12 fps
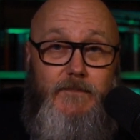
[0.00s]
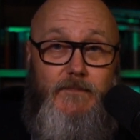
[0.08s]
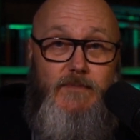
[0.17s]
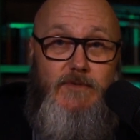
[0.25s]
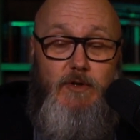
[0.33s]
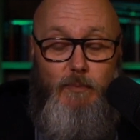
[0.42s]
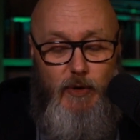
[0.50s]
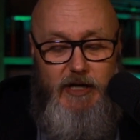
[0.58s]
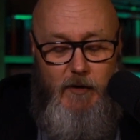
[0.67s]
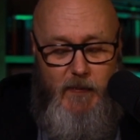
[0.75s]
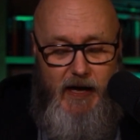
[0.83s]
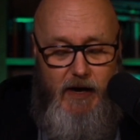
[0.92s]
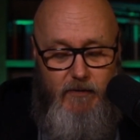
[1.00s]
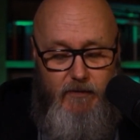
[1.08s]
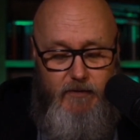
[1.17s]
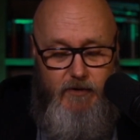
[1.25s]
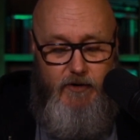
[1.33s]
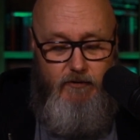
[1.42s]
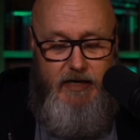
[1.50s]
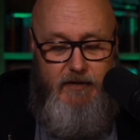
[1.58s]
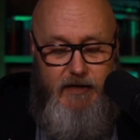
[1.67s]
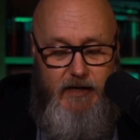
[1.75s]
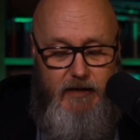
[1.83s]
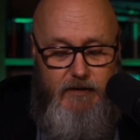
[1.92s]
to bring about great
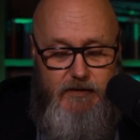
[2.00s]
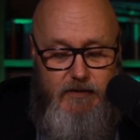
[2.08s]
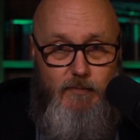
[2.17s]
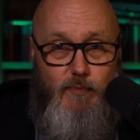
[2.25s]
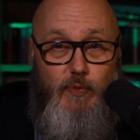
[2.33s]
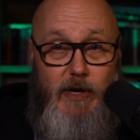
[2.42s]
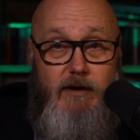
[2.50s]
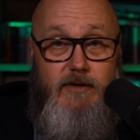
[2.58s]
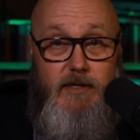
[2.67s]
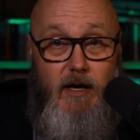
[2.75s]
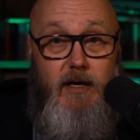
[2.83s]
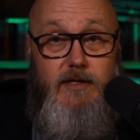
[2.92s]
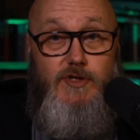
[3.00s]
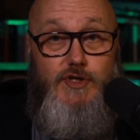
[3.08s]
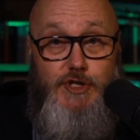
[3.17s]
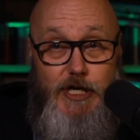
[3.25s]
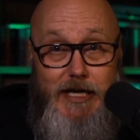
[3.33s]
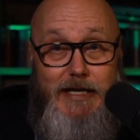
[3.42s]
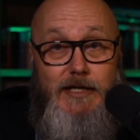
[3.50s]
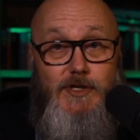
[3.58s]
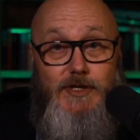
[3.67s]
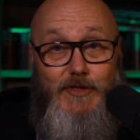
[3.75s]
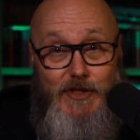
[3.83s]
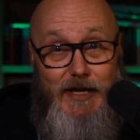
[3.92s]
things. Prayer does
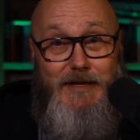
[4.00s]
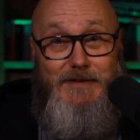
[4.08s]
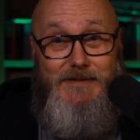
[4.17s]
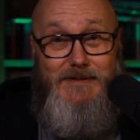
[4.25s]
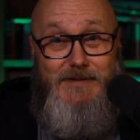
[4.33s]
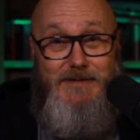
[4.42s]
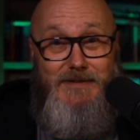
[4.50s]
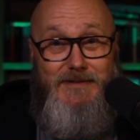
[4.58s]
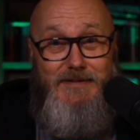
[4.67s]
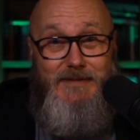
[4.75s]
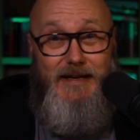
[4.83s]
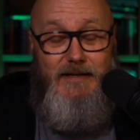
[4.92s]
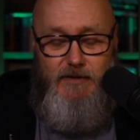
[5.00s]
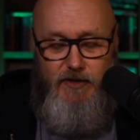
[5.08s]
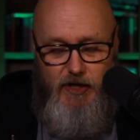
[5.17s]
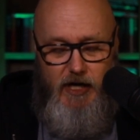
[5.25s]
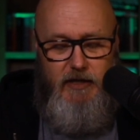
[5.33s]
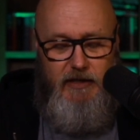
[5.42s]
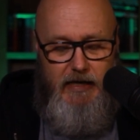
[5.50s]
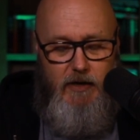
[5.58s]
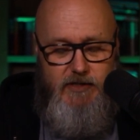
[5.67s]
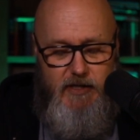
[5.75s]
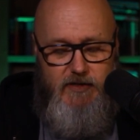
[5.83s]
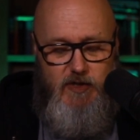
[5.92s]
change things, and God
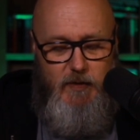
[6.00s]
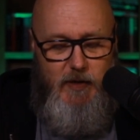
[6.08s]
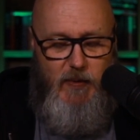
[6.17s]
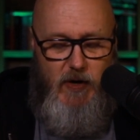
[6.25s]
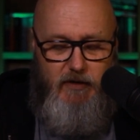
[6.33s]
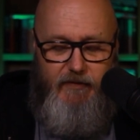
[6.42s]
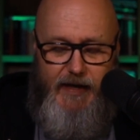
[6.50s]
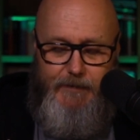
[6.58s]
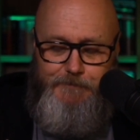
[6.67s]
allows us to be a part of that.